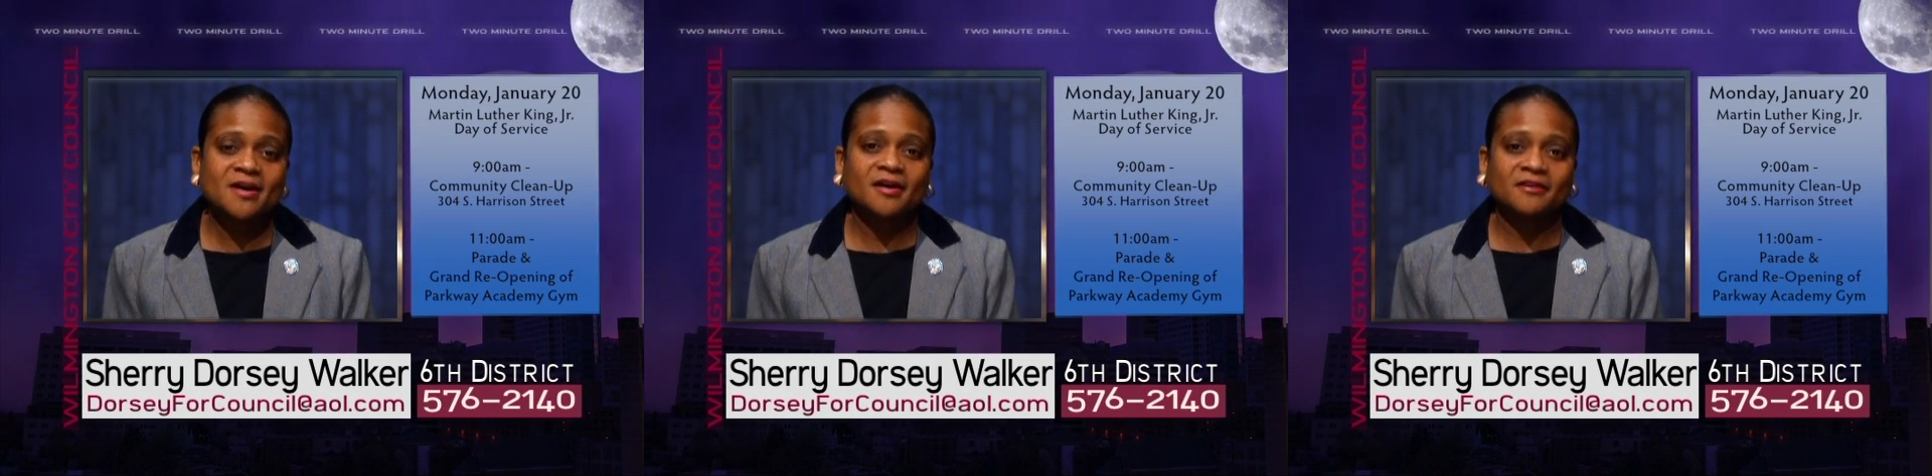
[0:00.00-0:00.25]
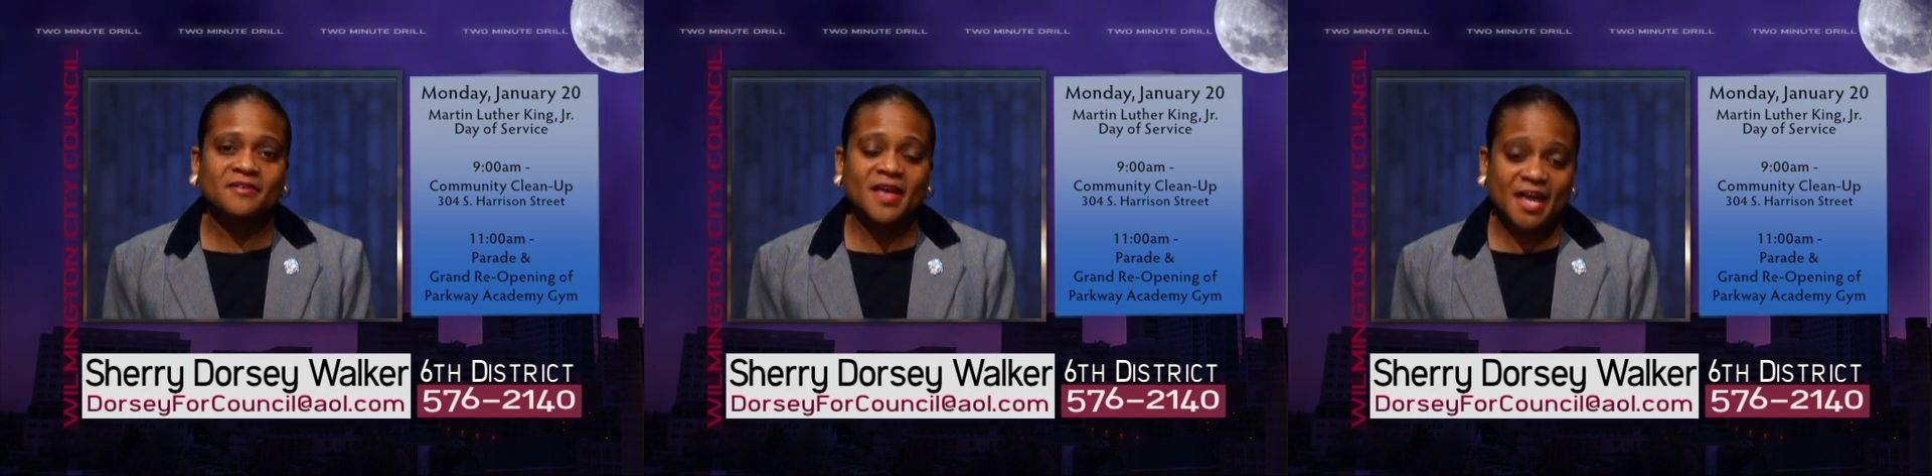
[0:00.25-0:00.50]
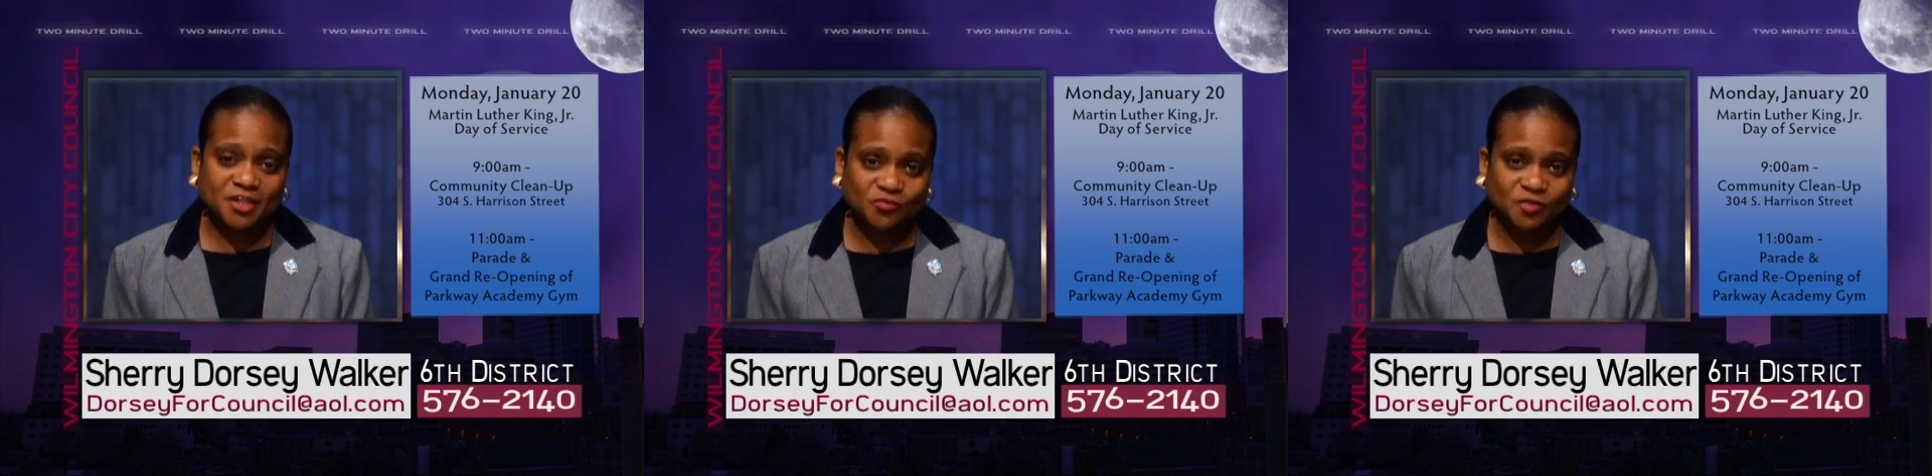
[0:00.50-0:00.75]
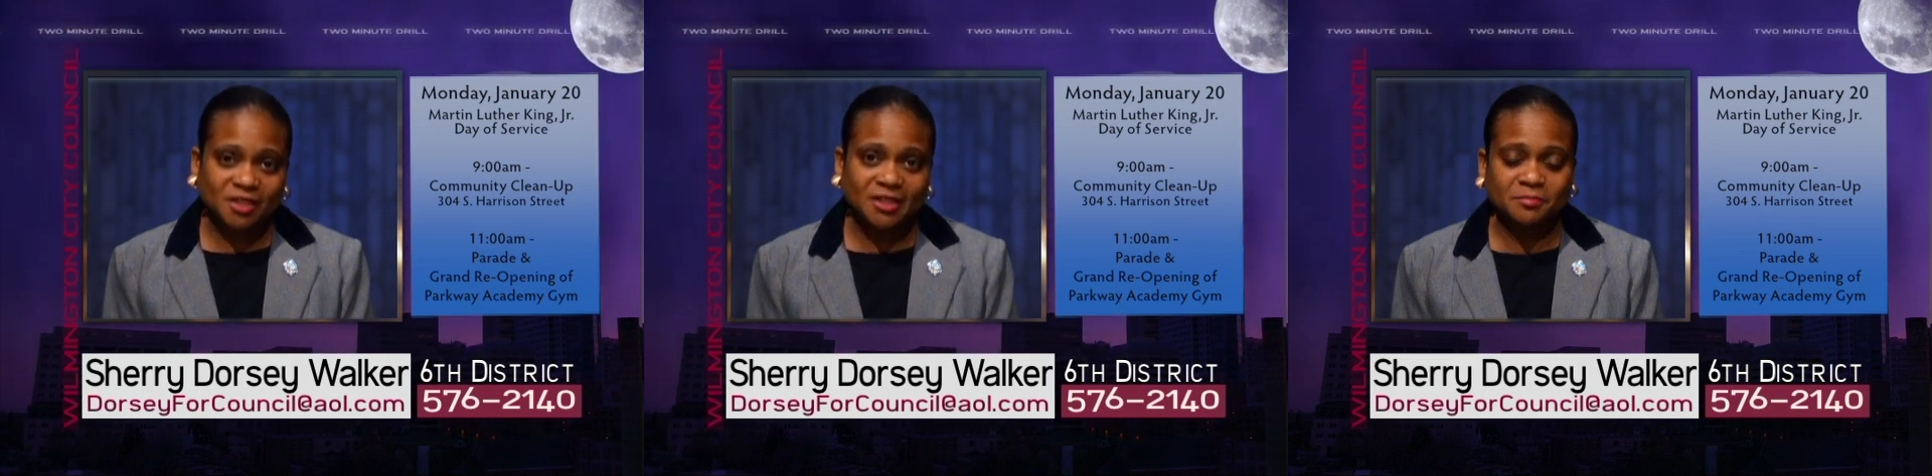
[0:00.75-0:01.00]
of
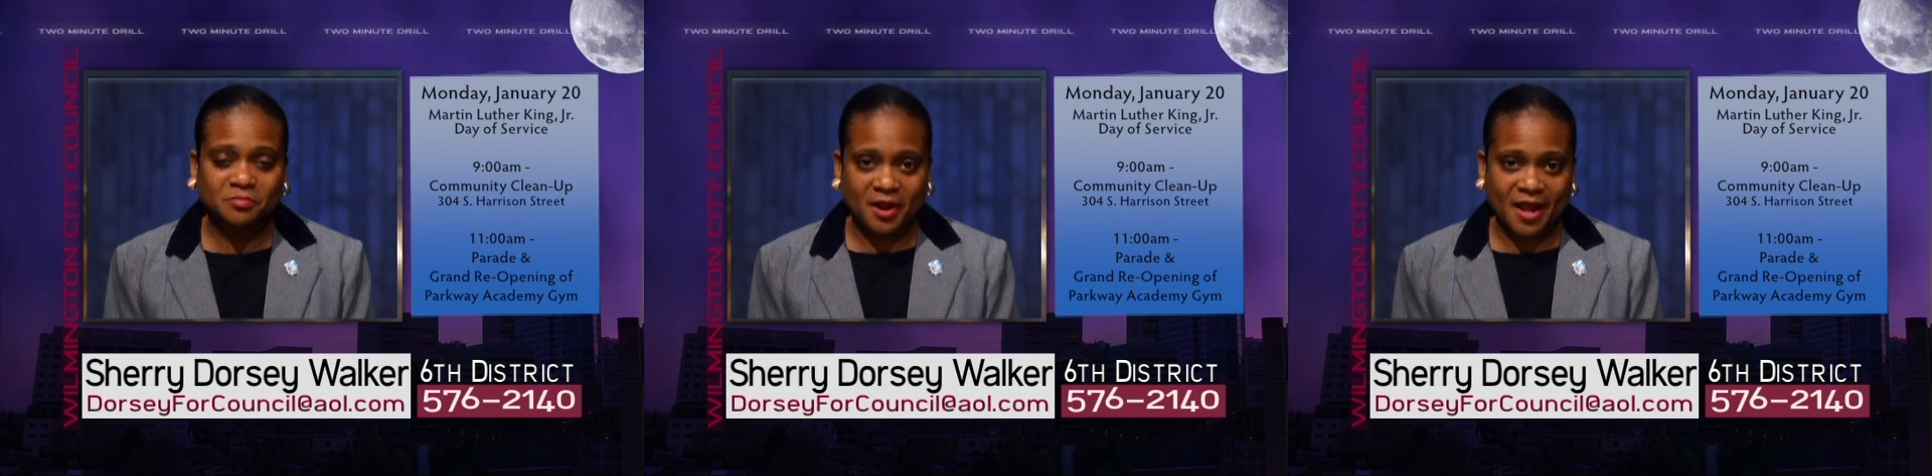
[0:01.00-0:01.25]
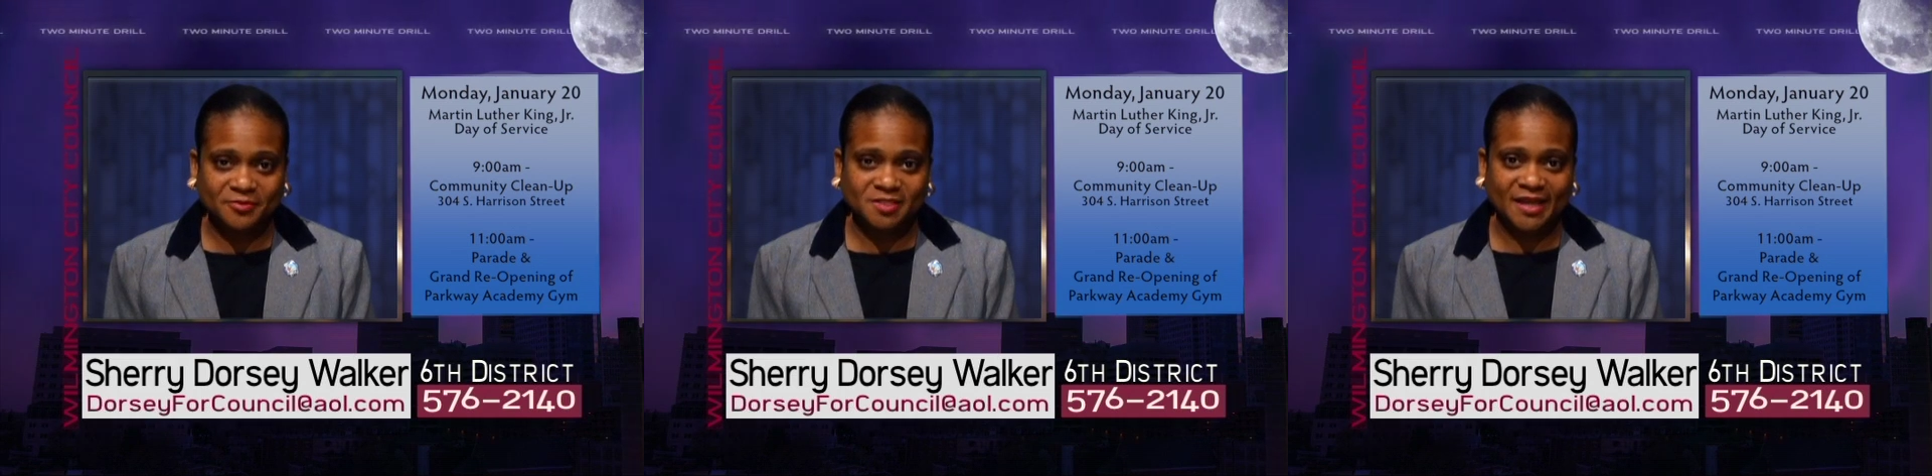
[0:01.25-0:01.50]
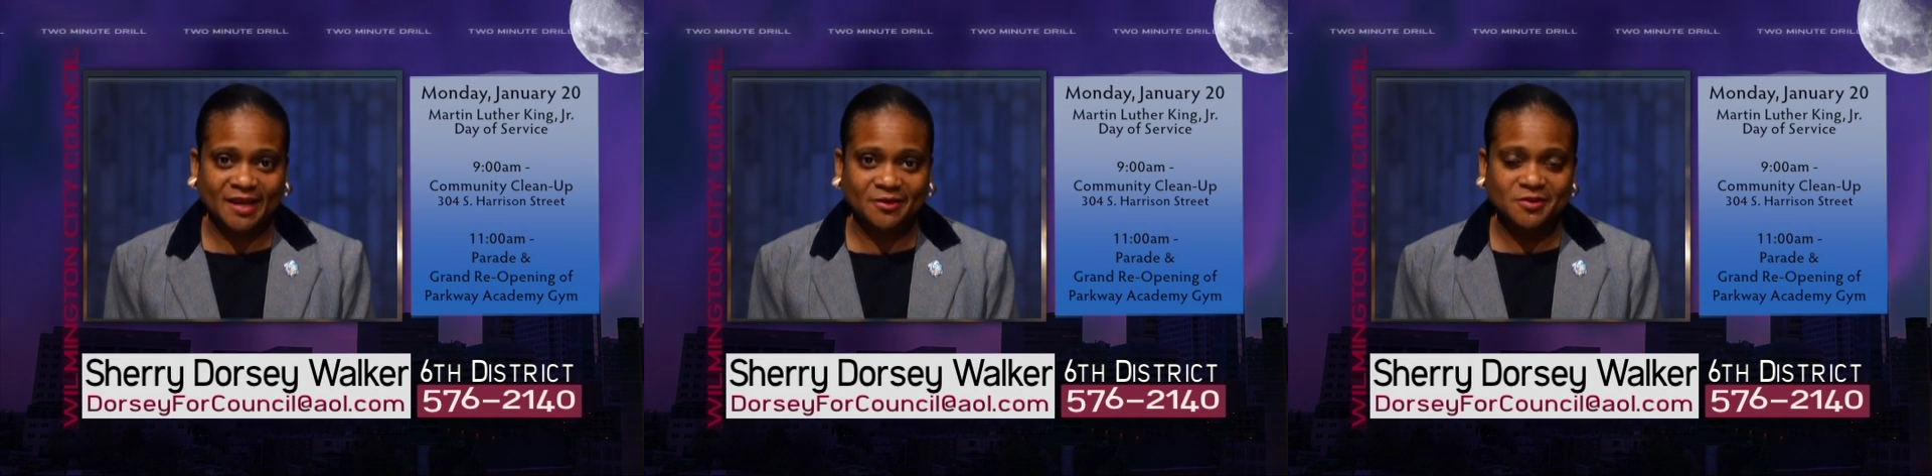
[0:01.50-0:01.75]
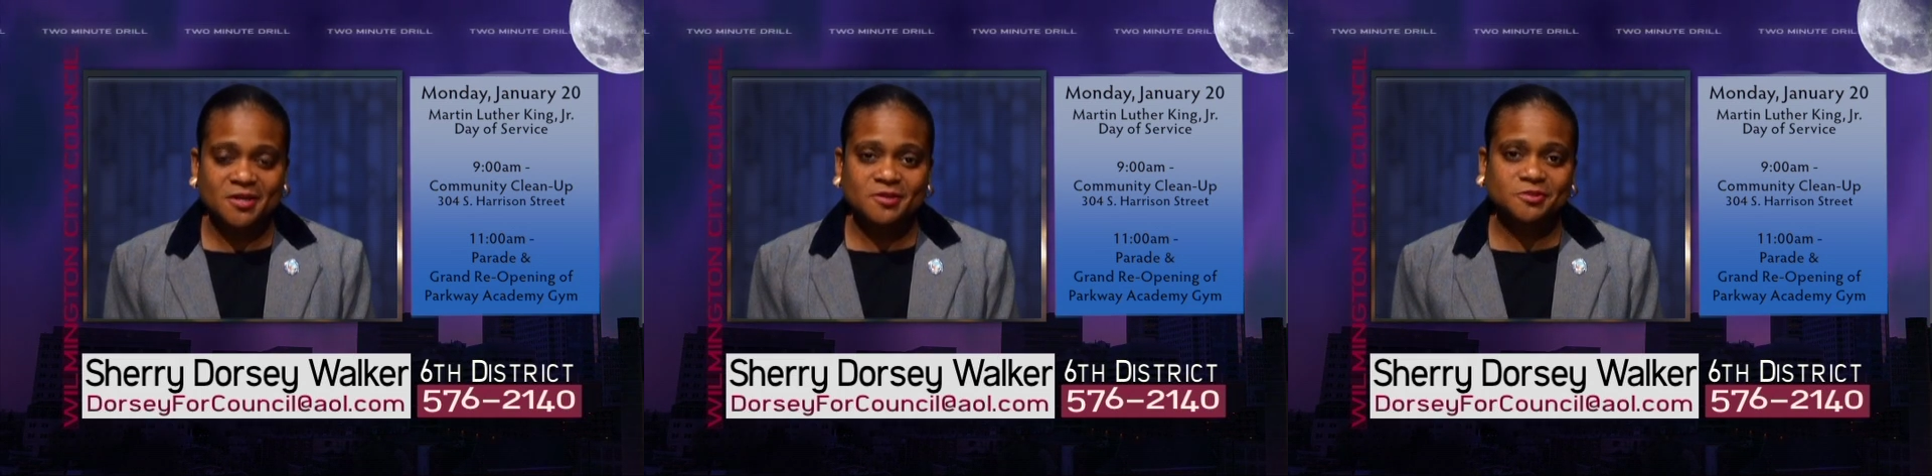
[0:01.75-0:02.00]
Hedgeville and Browntown.